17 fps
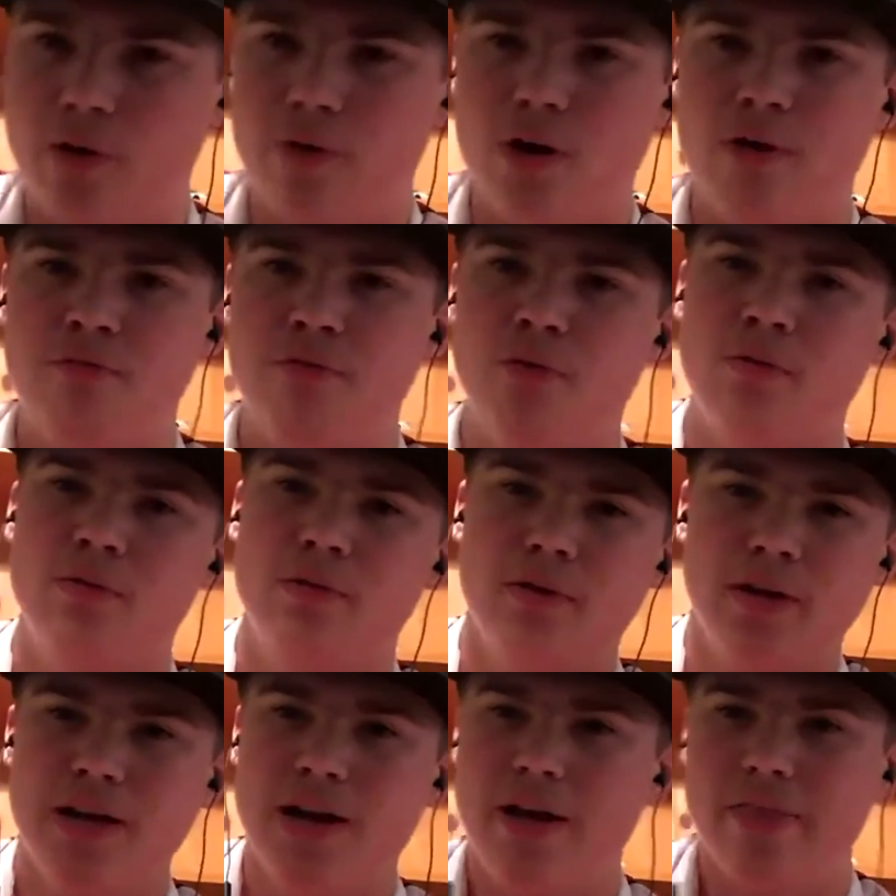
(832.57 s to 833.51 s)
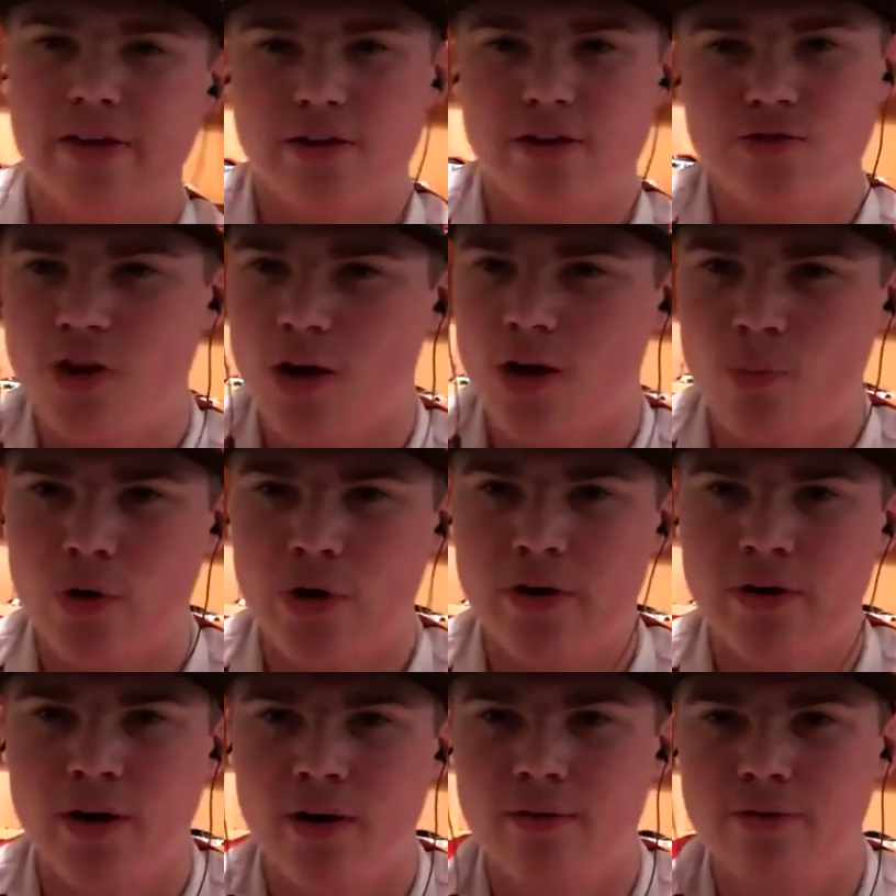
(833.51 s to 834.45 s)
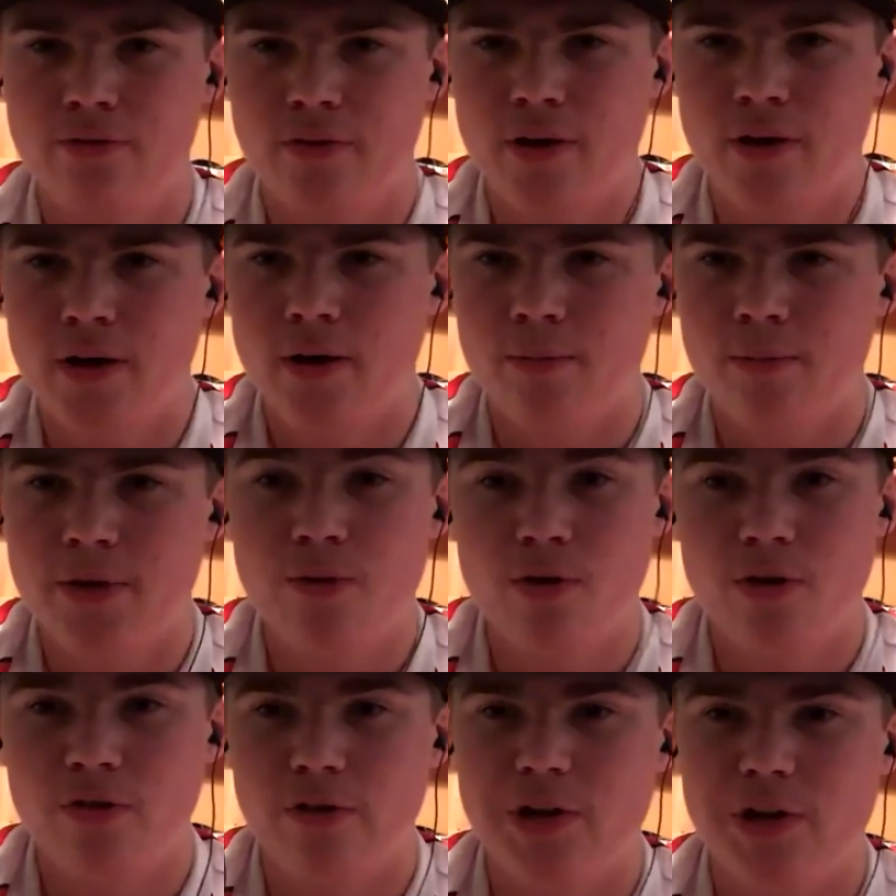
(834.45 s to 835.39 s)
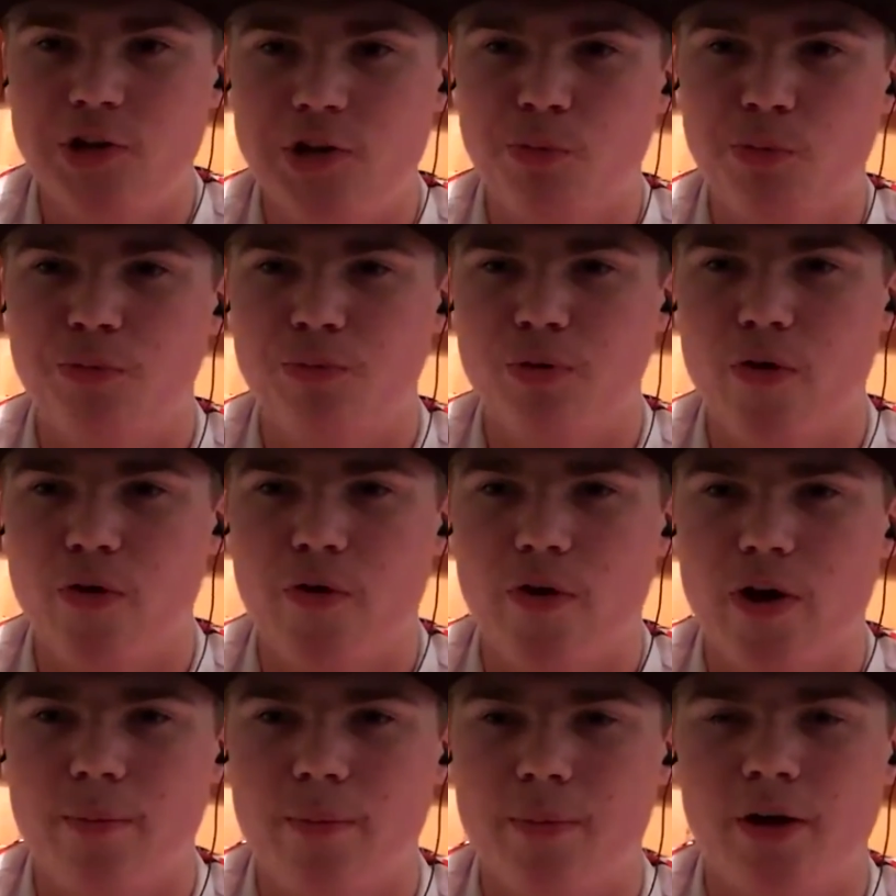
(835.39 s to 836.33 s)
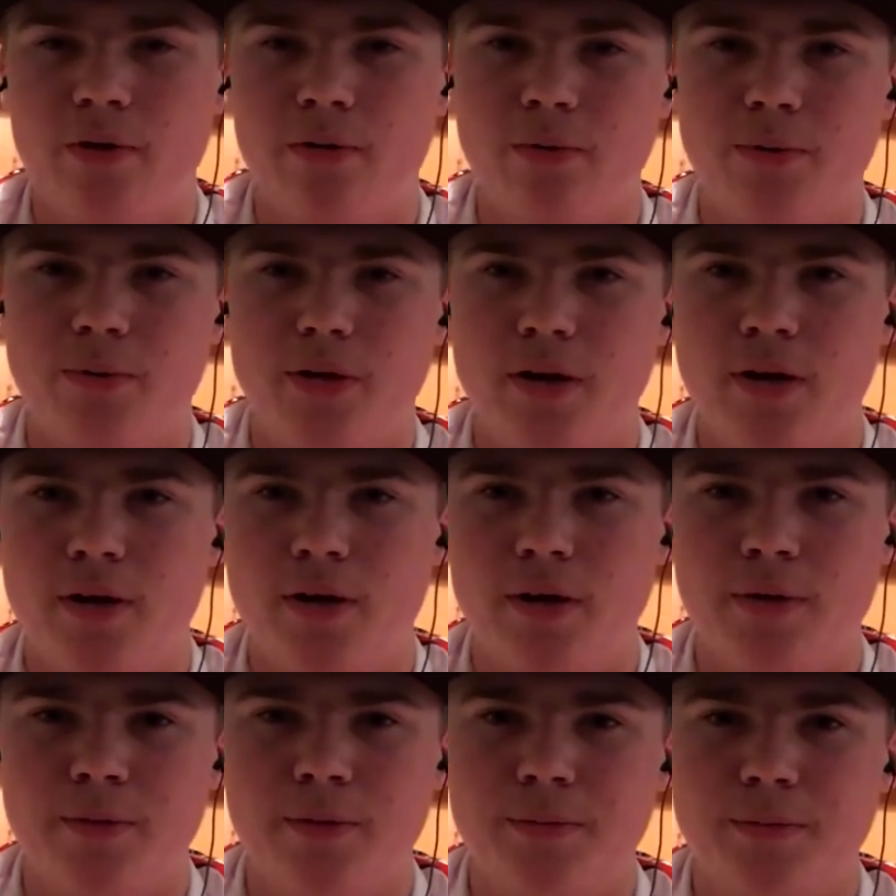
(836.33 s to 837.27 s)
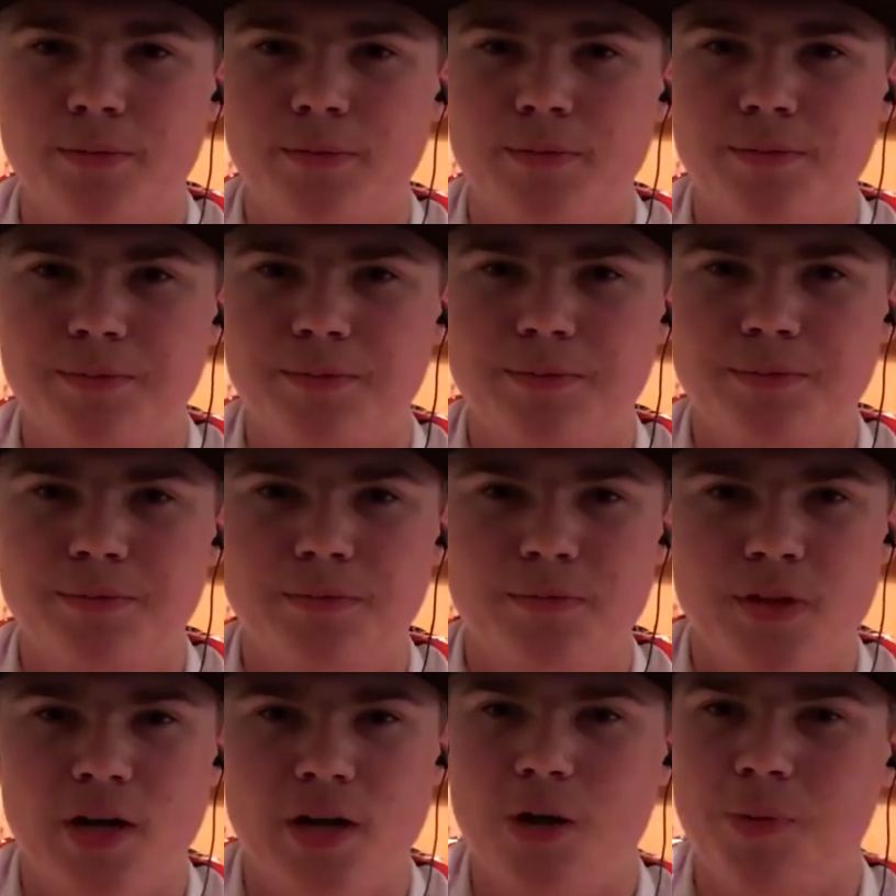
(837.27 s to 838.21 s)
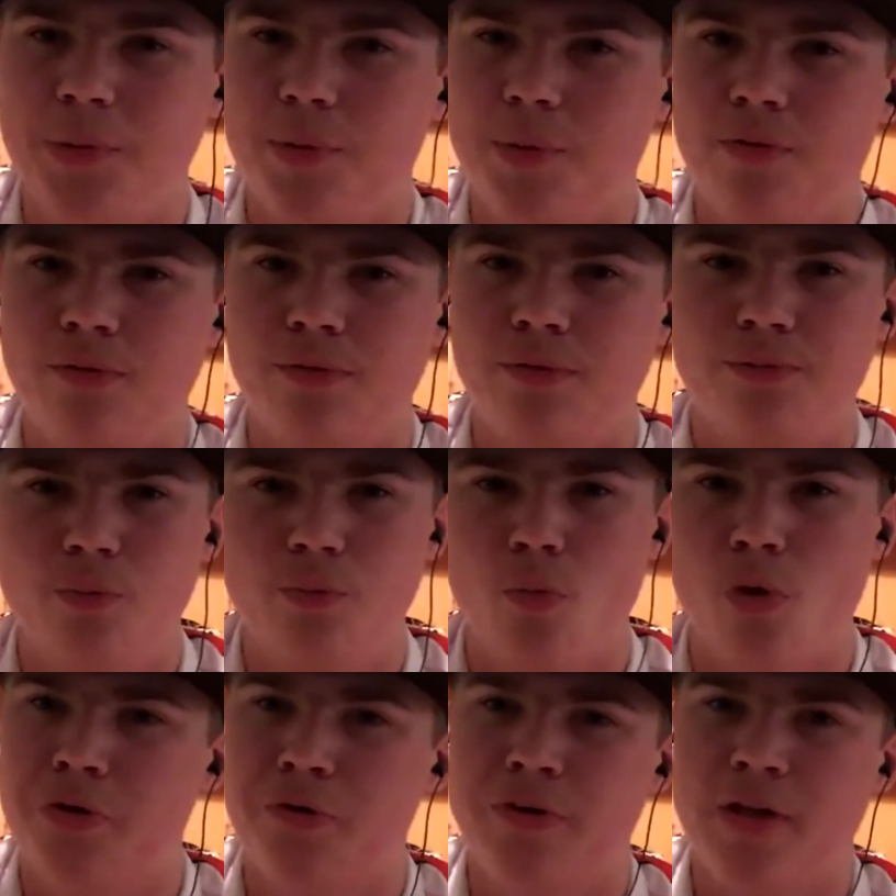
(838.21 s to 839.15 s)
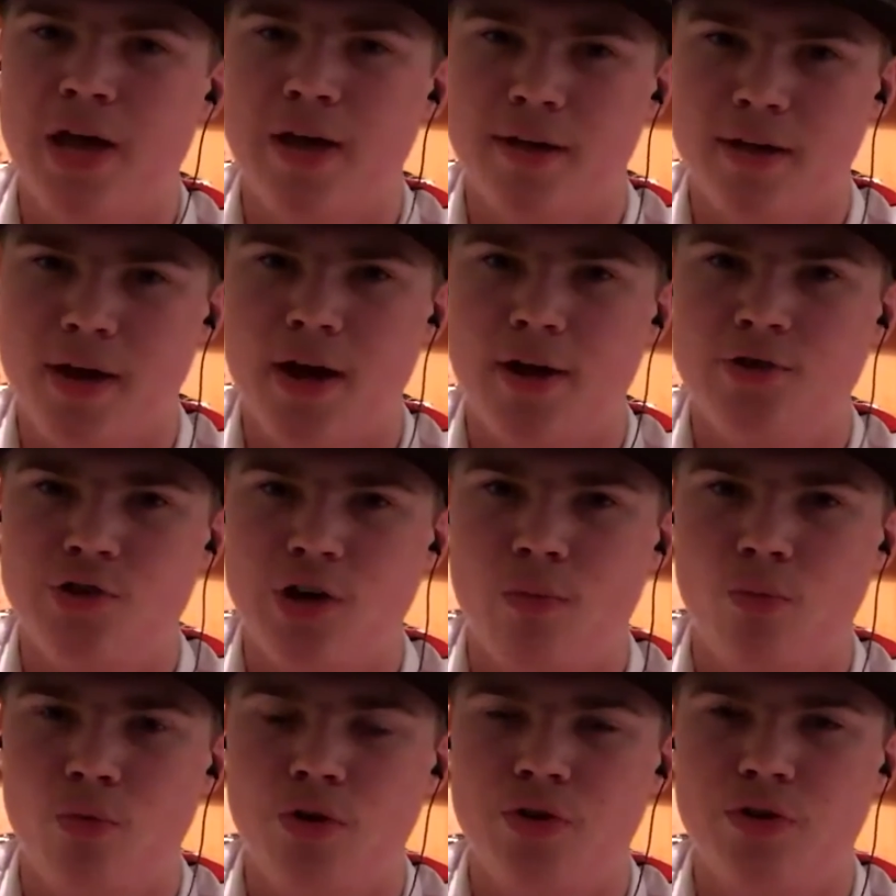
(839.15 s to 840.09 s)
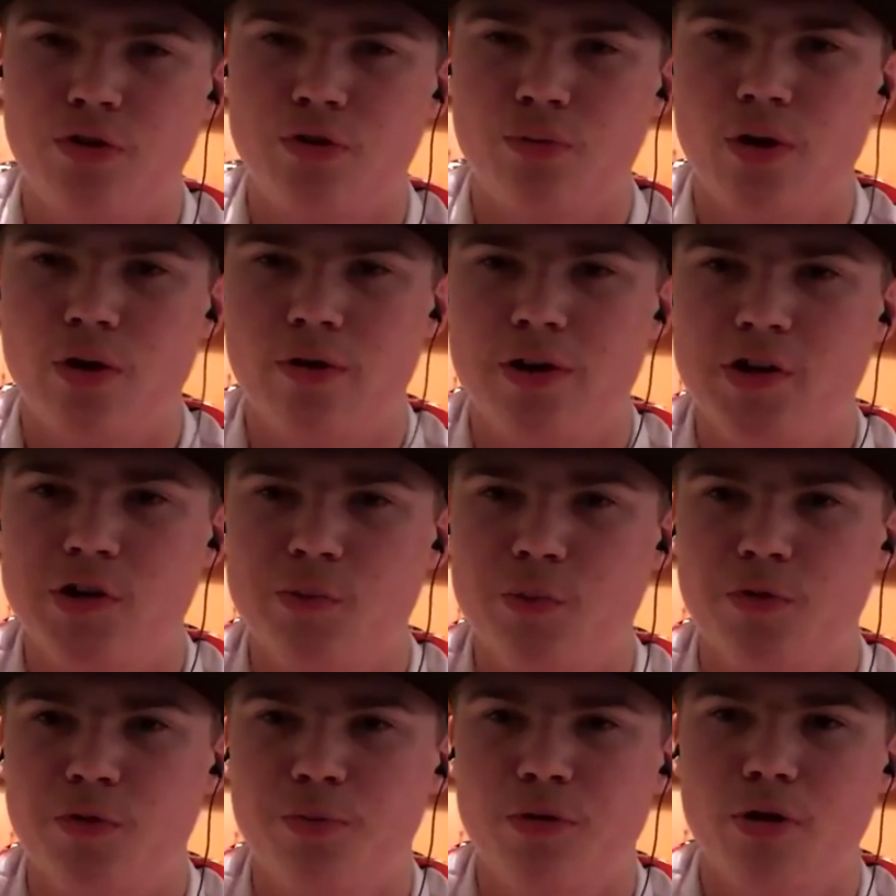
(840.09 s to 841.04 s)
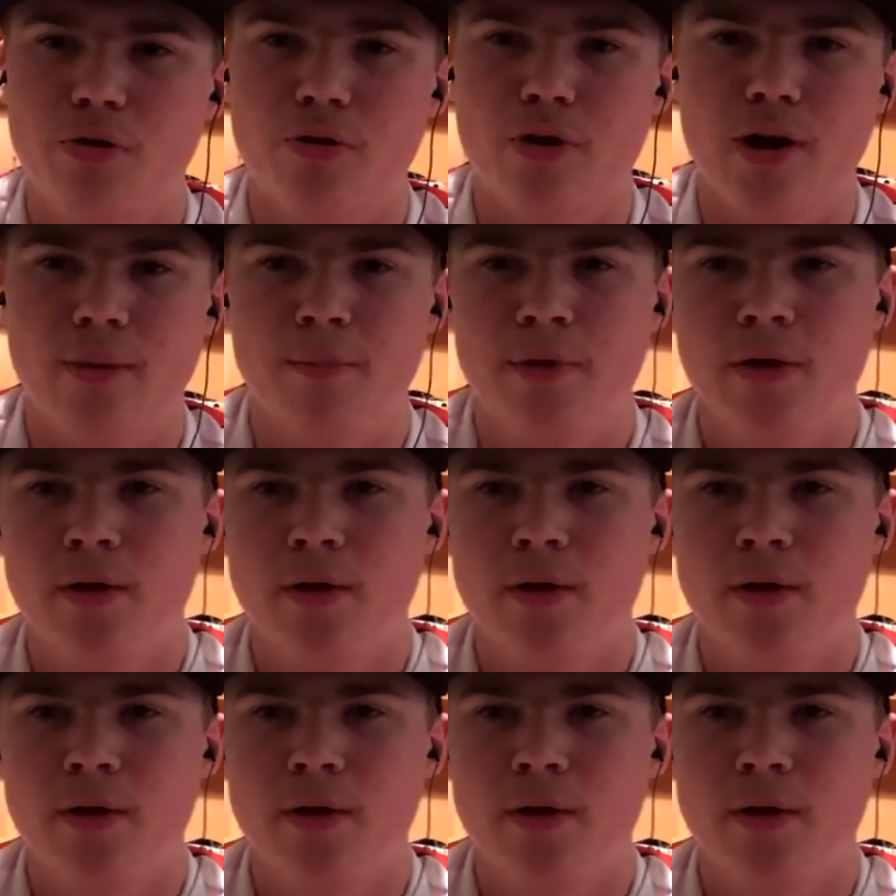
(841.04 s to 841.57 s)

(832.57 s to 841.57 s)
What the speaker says: grateful. Cannot thank John Wood enough. He runs our esports program. I know a couple people wondered that. Yeah, John Wood does run our esports program.